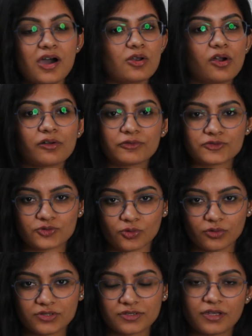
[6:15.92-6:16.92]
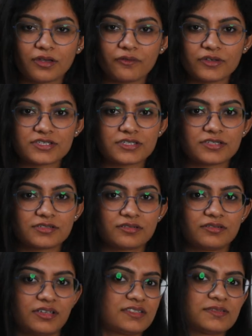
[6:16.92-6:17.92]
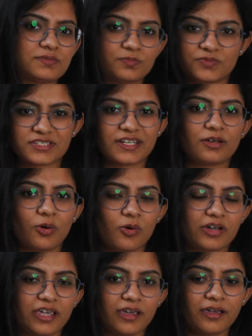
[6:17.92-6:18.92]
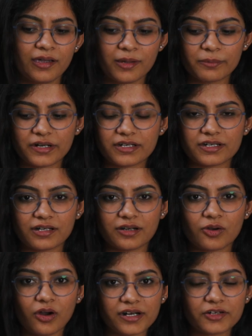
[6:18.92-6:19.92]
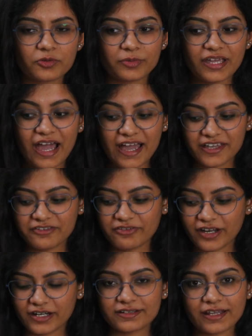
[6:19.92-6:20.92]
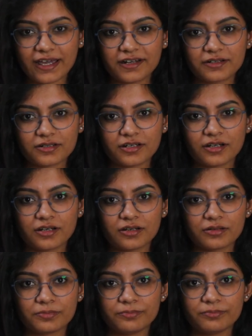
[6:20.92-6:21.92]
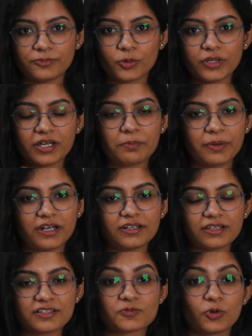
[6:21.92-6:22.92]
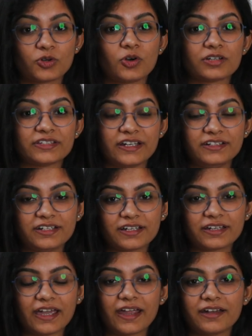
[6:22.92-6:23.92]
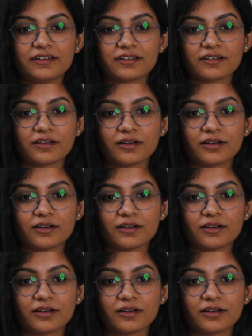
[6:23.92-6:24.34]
a lot of strokes, which is still okay. But according to me, I felt that doing a painting is more authentic and